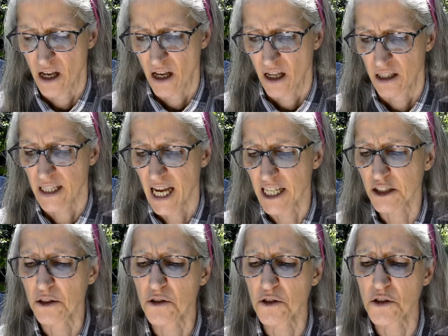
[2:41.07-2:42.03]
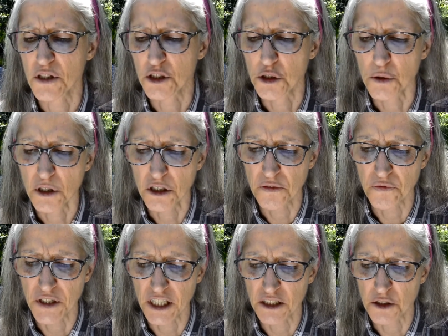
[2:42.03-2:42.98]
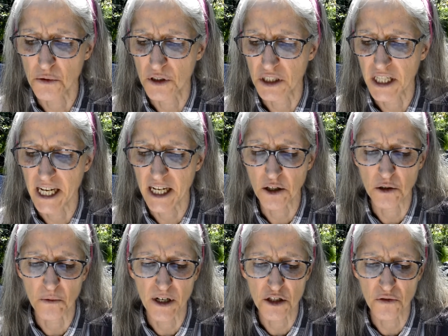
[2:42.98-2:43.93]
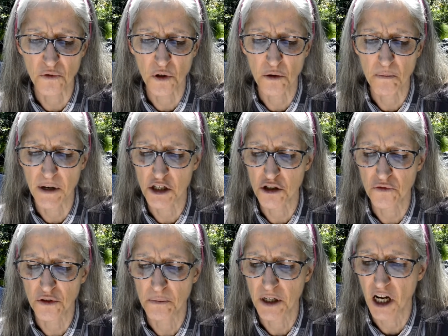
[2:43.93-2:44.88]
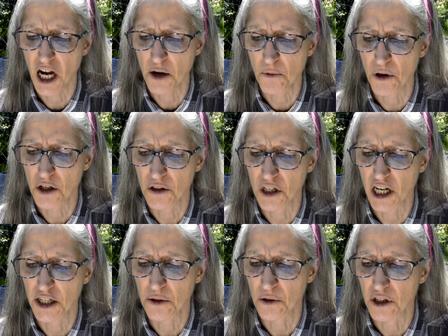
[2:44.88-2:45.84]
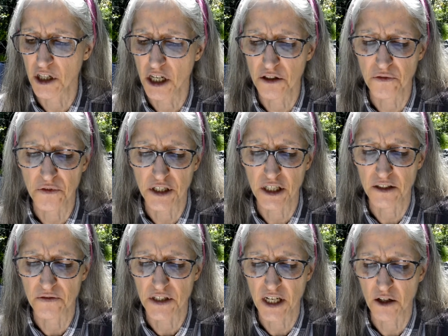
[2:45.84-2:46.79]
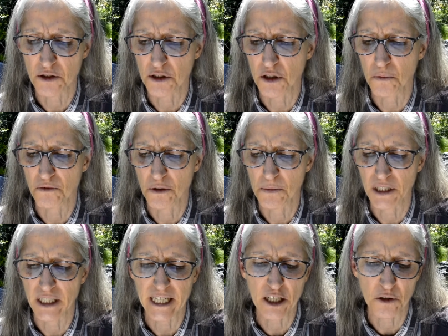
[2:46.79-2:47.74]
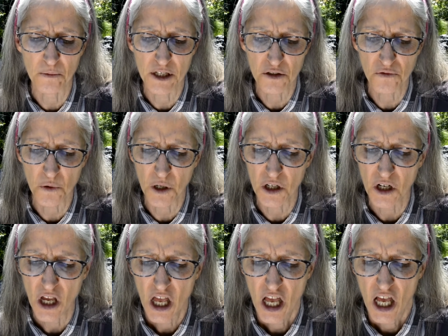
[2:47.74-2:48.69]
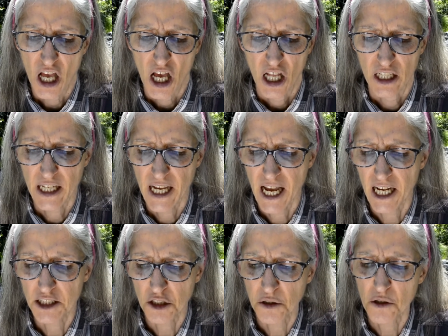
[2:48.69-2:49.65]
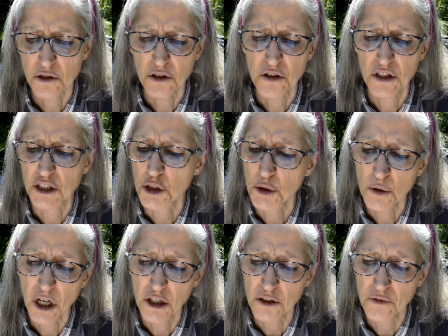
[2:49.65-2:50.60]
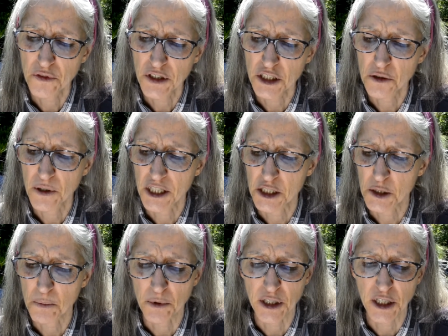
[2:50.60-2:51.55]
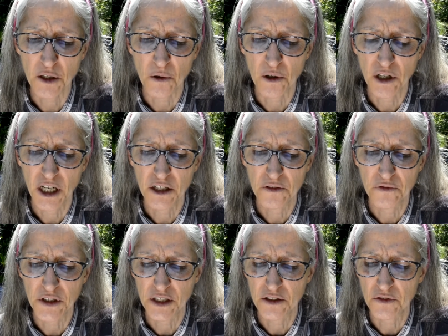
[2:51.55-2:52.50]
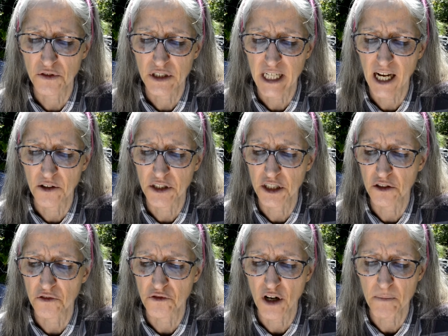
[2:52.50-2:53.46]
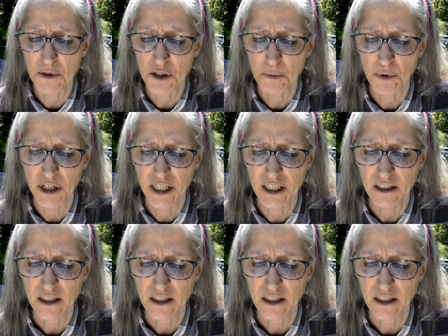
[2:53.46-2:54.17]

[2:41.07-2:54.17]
Land closer than 200 feet to a lake or reservoir measured from the high water line, or 100 feet if downslope from the lake or reservoir. Land closer than 200 feet to any spring, or 100 feet if downhill from the spring.